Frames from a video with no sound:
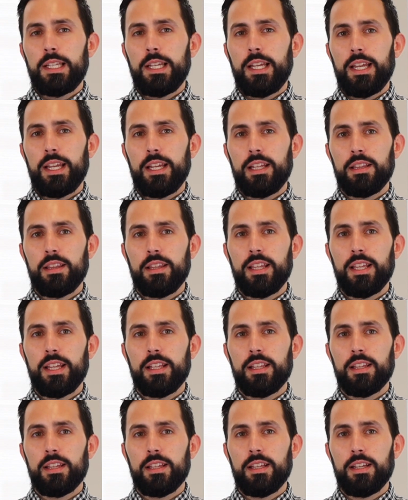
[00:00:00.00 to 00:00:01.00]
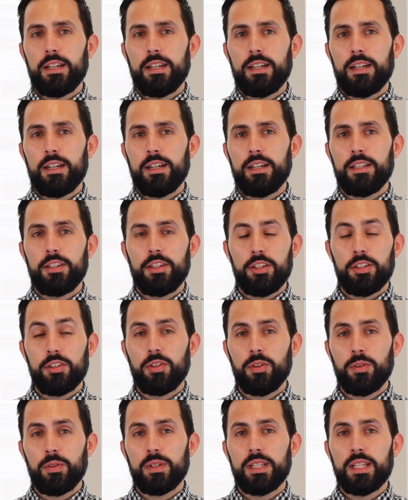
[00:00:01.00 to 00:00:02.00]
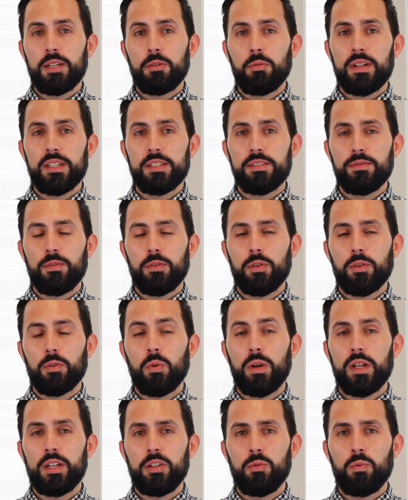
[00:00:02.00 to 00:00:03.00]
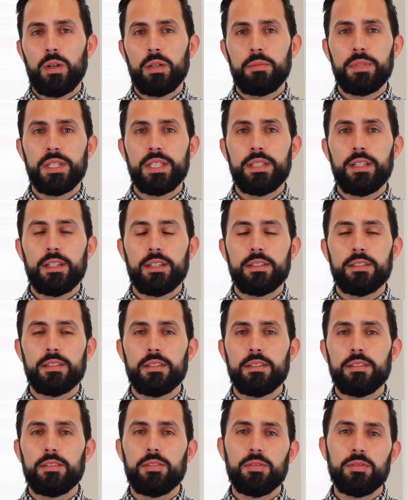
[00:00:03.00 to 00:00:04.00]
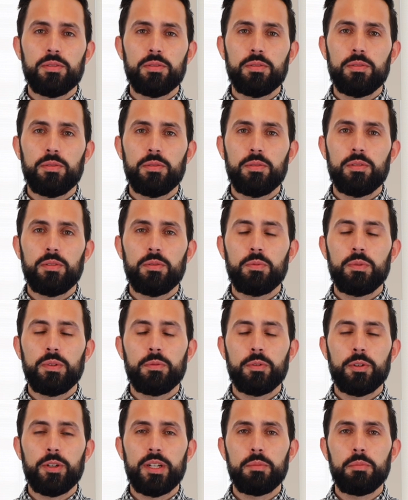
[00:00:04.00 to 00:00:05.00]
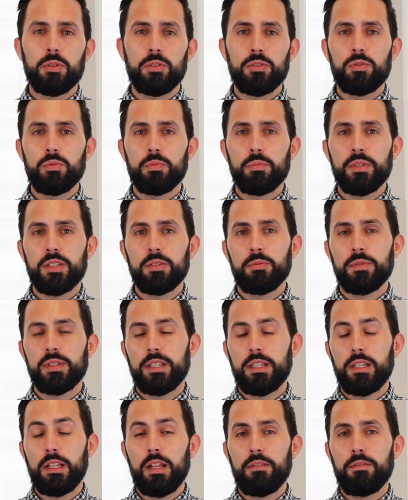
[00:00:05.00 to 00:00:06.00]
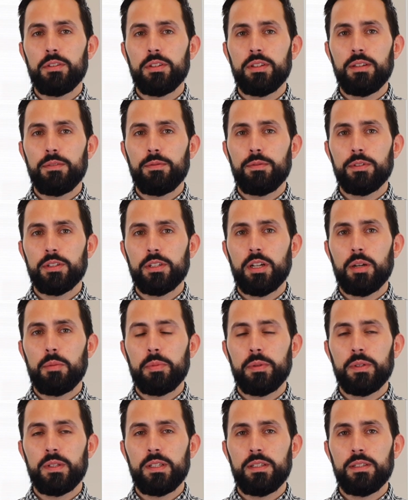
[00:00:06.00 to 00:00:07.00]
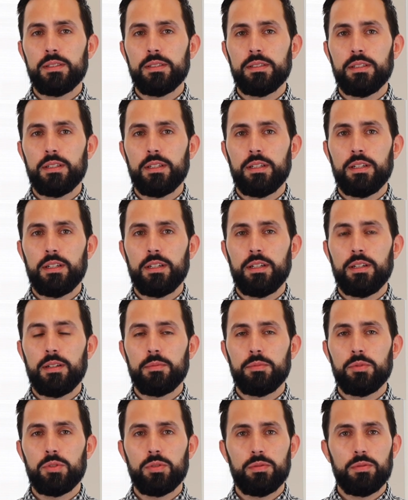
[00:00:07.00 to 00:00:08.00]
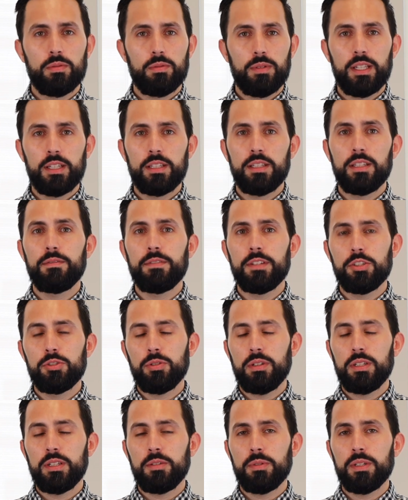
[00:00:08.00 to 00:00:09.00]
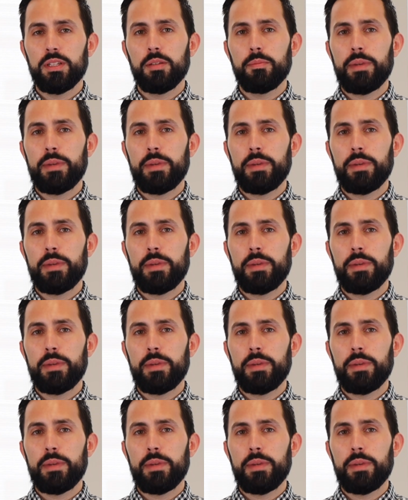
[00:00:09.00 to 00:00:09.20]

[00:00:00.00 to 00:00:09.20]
And then the third day was for one-on-one meetings. So we were able to meet with 11 different companies, so individually with the